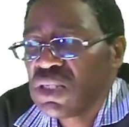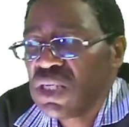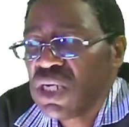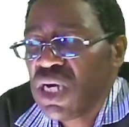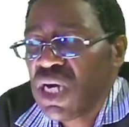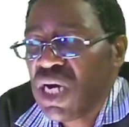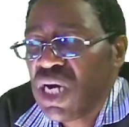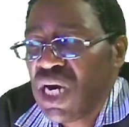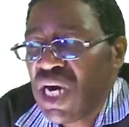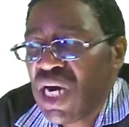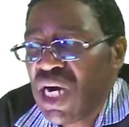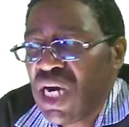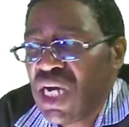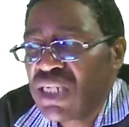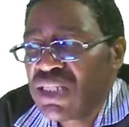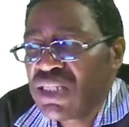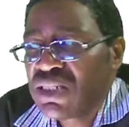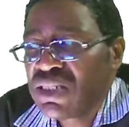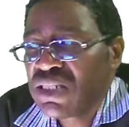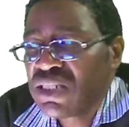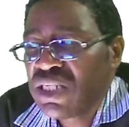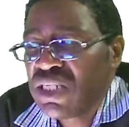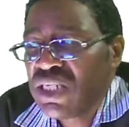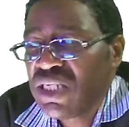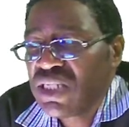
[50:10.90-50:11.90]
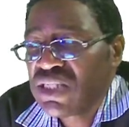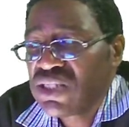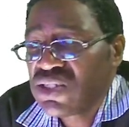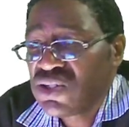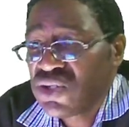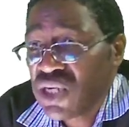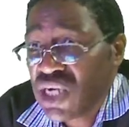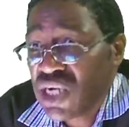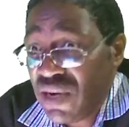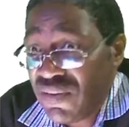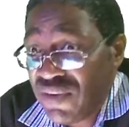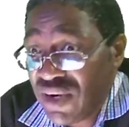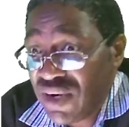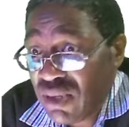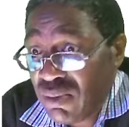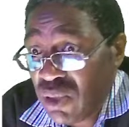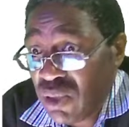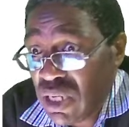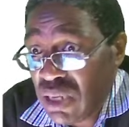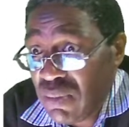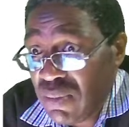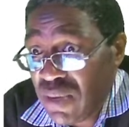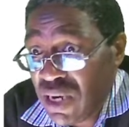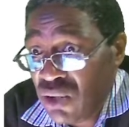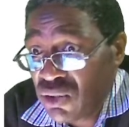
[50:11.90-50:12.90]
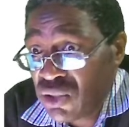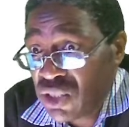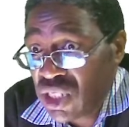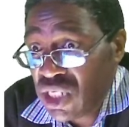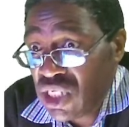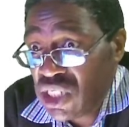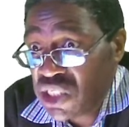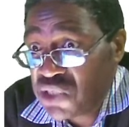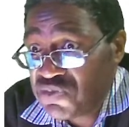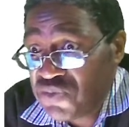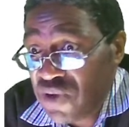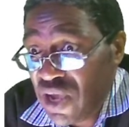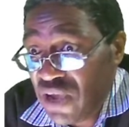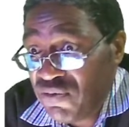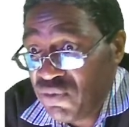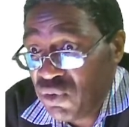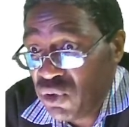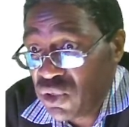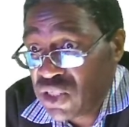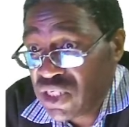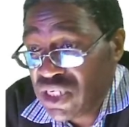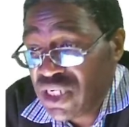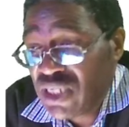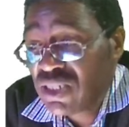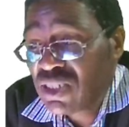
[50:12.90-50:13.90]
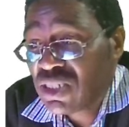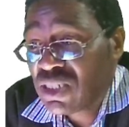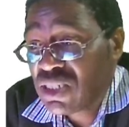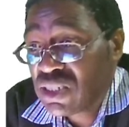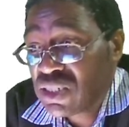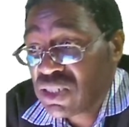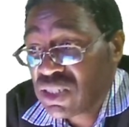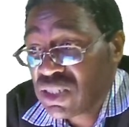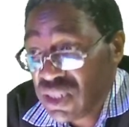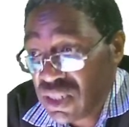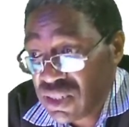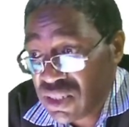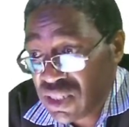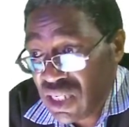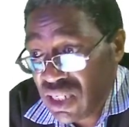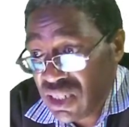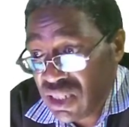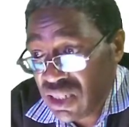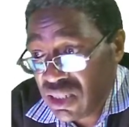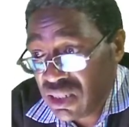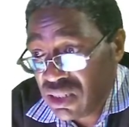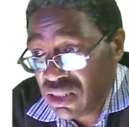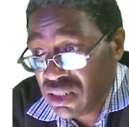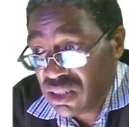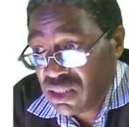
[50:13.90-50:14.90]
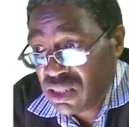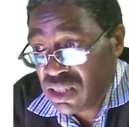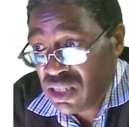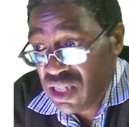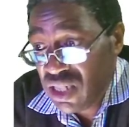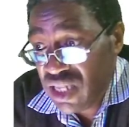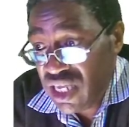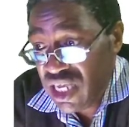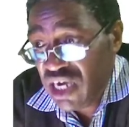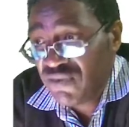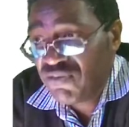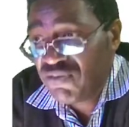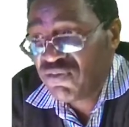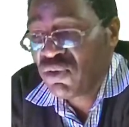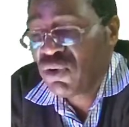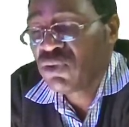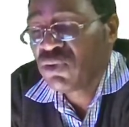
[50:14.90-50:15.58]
and its recoverable amount is 514,600. Therefore,